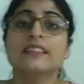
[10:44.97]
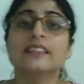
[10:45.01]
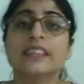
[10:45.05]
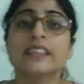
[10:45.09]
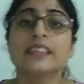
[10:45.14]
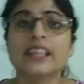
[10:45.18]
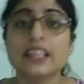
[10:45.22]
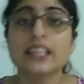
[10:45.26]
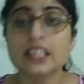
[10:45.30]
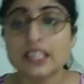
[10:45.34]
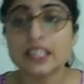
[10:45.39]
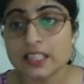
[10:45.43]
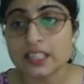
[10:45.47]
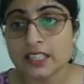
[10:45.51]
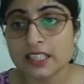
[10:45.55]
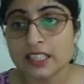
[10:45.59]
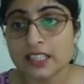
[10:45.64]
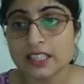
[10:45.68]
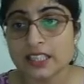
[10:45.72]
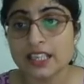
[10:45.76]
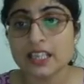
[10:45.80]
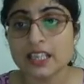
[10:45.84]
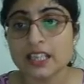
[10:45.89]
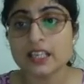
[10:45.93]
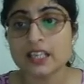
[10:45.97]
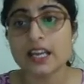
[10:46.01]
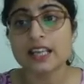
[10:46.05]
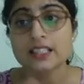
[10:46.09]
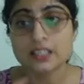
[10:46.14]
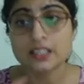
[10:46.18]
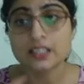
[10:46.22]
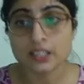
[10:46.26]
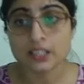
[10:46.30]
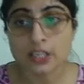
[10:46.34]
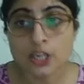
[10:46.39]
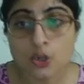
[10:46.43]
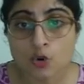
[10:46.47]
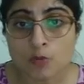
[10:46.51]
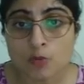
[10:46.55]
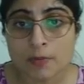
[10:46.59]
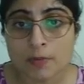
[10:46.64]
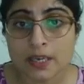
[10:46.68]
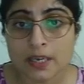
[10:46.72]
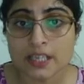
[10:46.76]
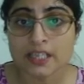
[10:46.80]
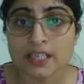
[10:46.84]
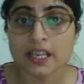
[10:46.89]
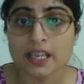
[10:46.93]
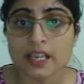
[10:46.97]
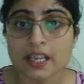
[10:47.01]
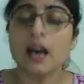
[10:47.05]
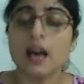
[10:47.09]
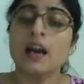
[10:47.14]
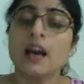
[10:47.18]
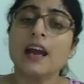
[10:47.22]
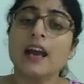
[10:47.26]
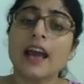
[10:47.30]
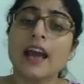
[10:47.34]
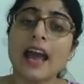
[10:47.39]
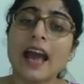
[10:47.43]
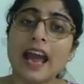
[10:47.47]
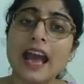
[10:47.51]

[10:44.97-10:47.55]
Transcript: then internet as a new media,